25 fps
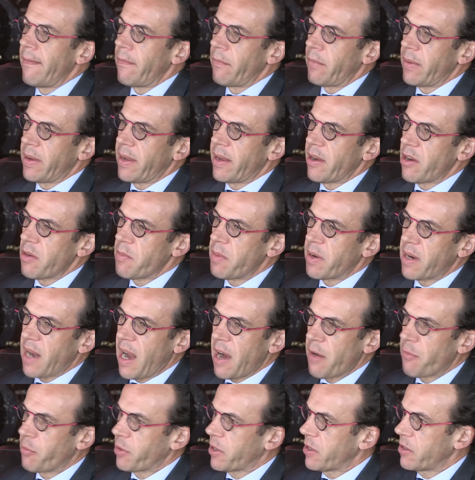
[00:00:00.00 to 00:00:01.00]
We hear about
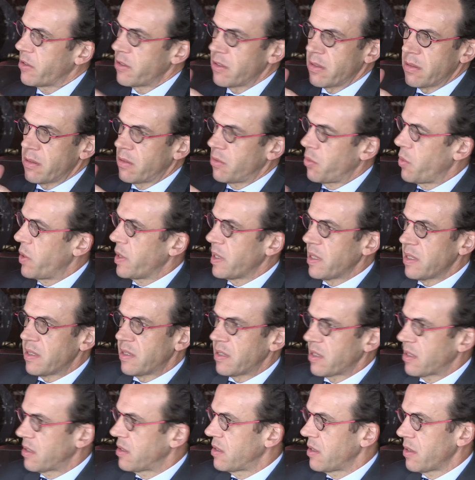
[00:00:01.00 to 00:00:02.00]
Africa
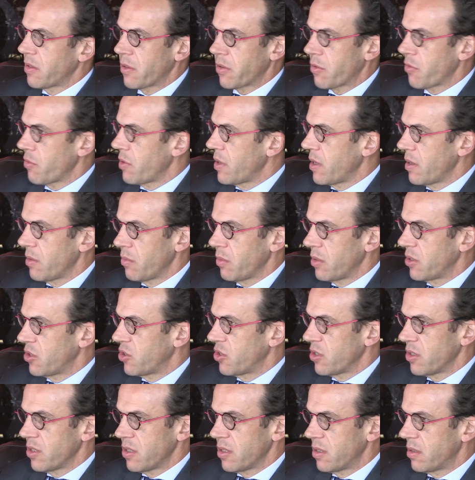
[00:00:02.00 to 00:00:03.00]
2063, which
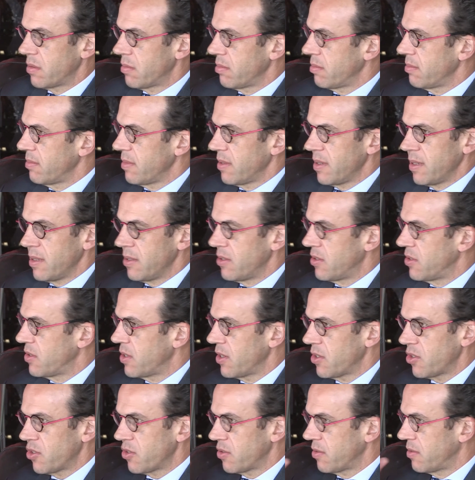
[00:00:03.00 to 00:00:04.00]
is in
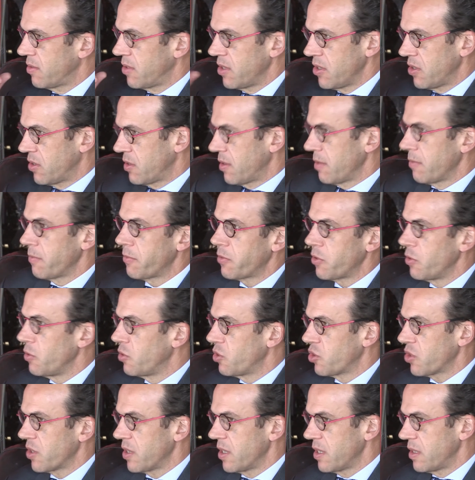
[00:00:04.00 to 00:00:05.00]
such distant
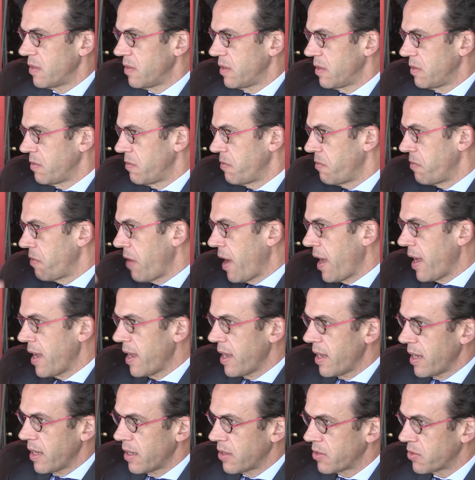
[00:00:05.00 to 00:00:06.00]
future. It's this
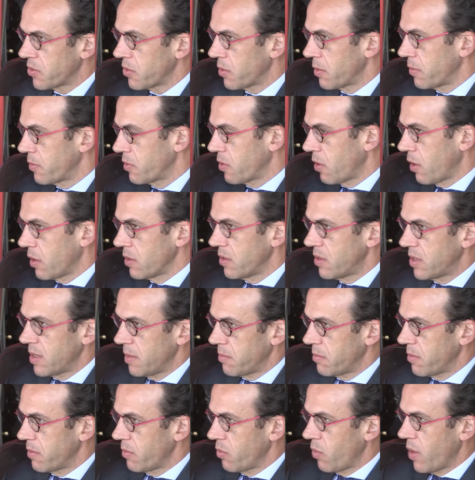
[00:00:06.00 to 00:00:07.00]
vague sort of
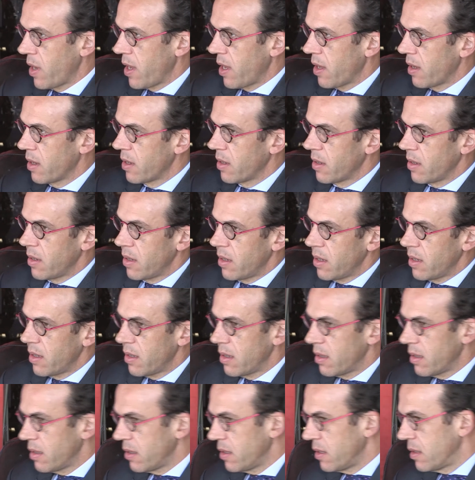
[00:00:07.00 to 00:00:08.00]
concept of where,
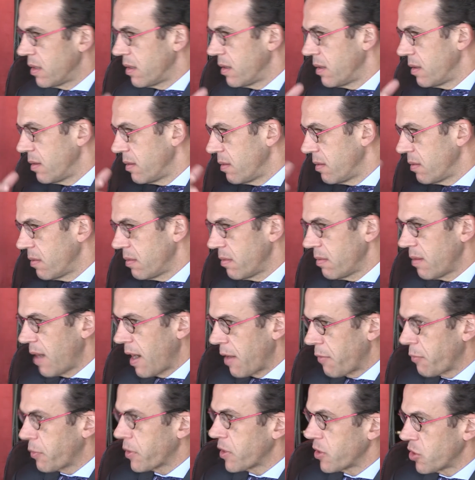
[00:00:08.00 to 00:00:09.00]

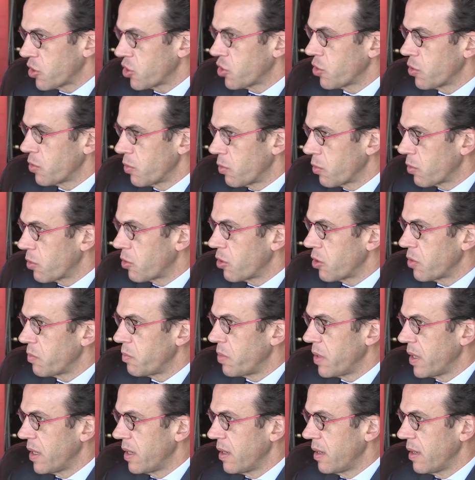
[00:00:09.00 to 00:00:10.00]
Africa should or could
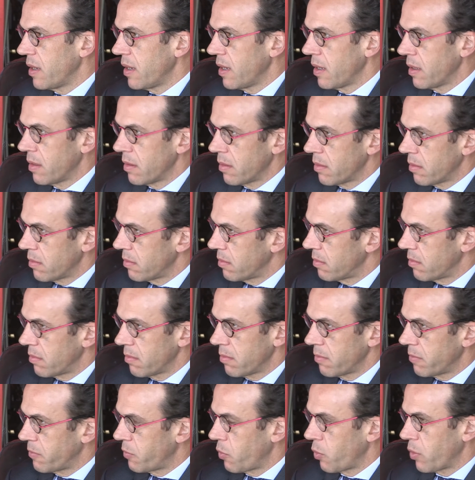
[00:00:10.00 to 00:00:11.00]
be in
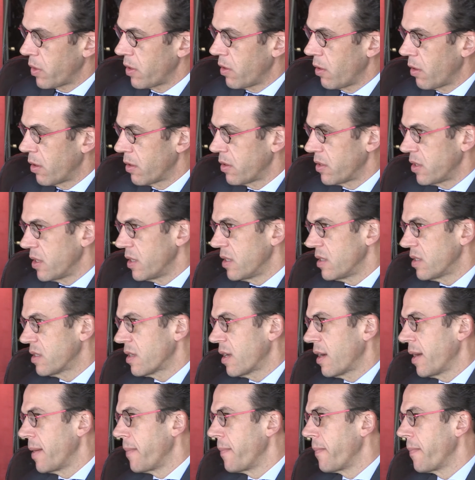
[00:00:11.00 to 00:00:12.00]
40 odd years'
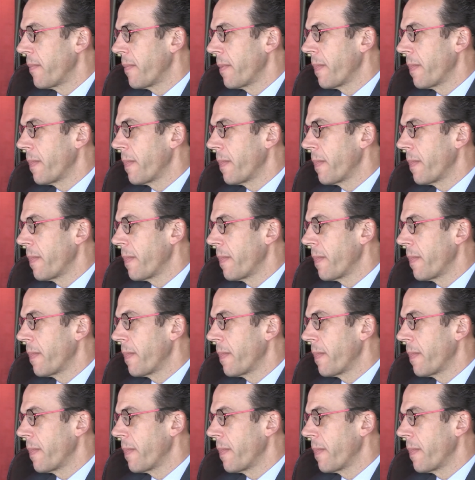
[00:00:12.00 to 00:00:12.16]
time.